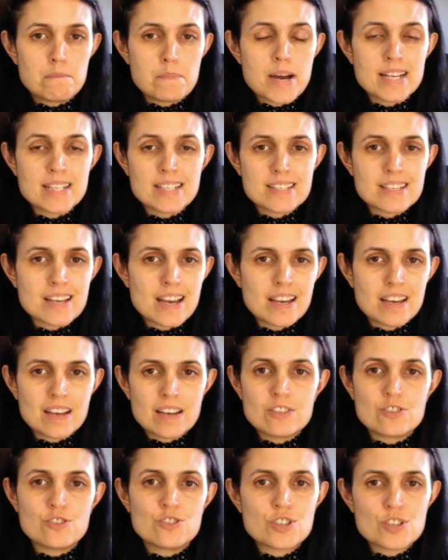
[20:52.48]
desire
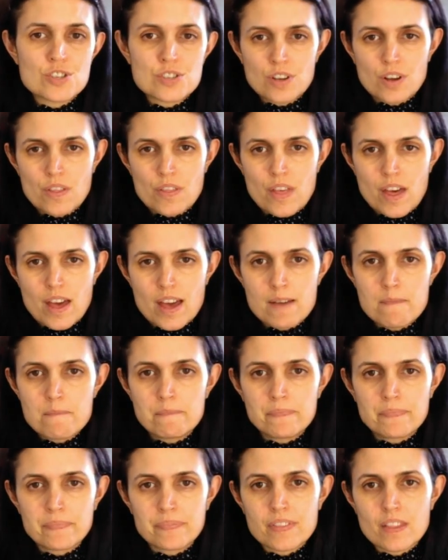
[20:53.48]
is just not there.
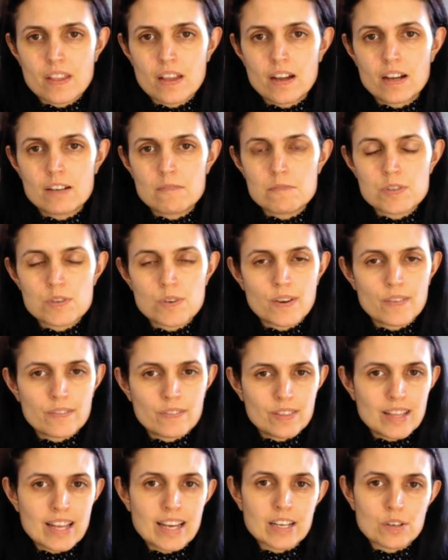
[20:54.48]
So I've
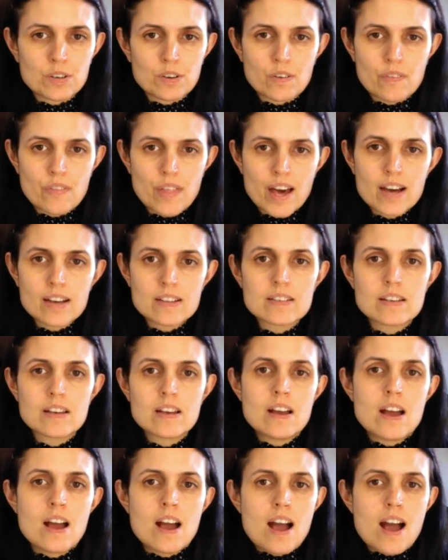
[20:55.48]
let go of that.
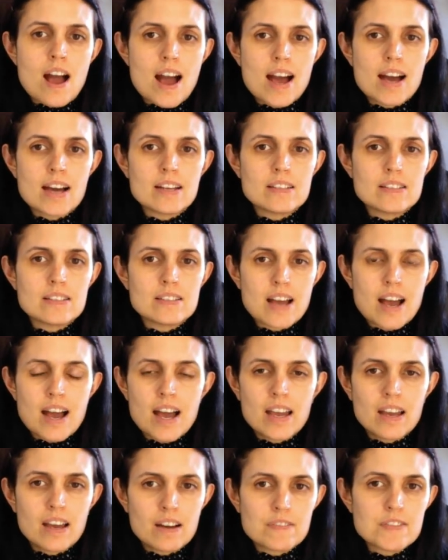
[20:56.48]
And
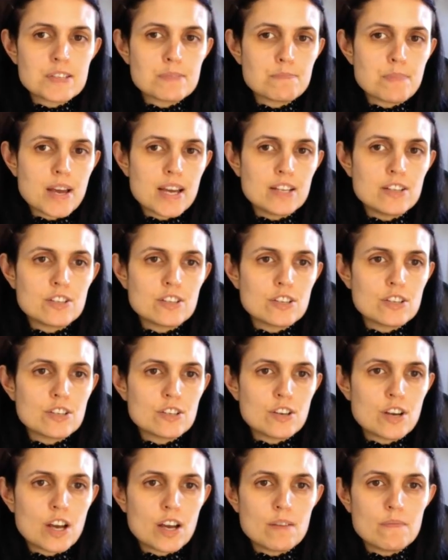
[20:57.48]
I have spent
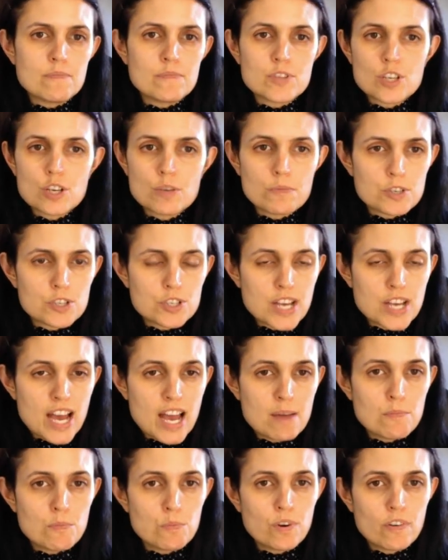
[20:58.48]
too much
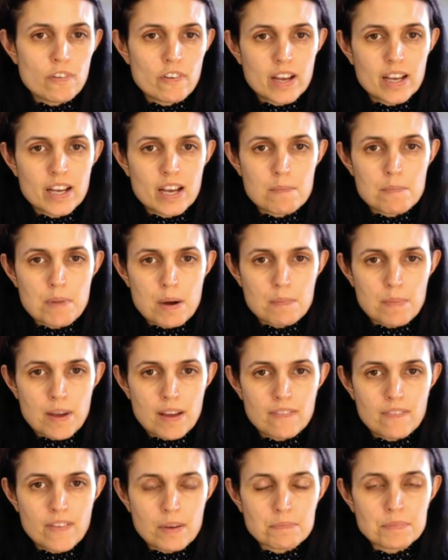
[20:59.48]
time worrying about my
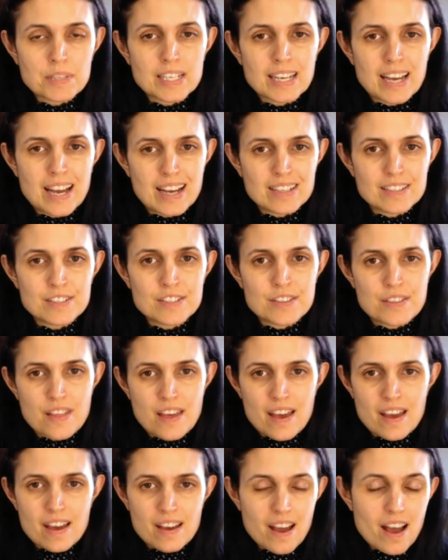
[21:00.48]
family and
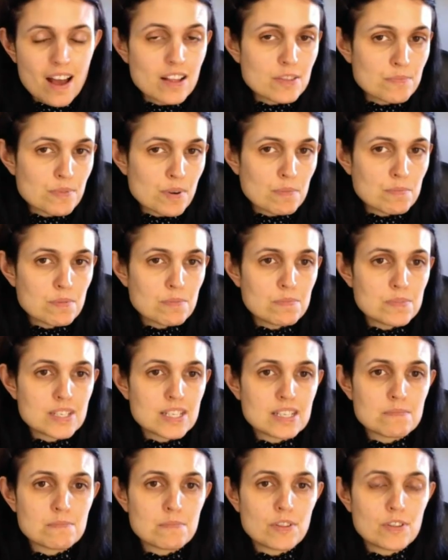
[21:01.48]
their health problems
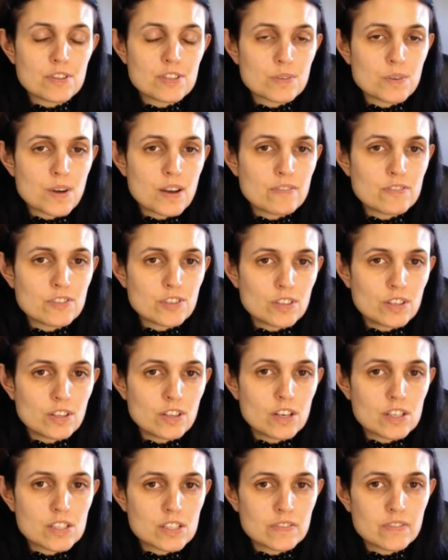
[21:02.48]
this month. So I've done a
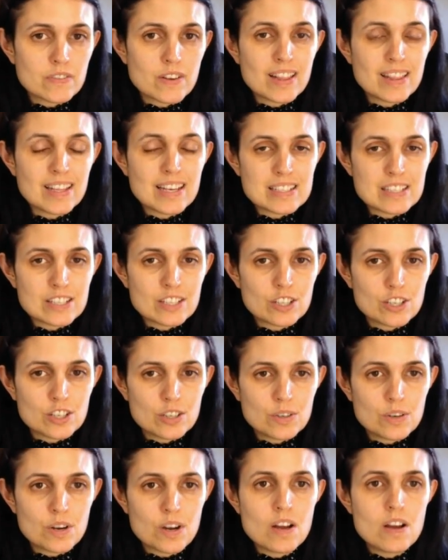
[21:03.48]
lot of letting go